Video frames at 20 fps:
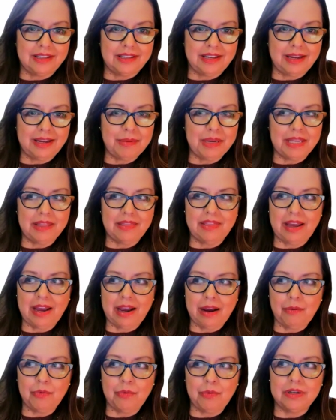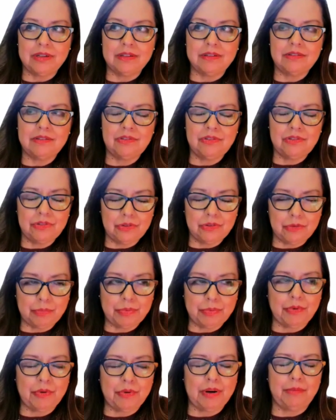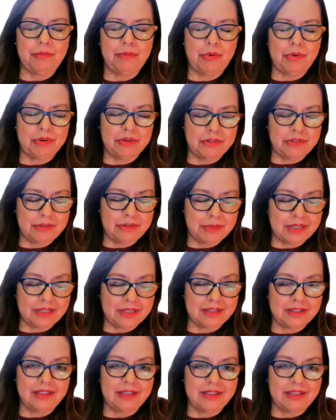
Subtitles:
I mean, that was super important to me.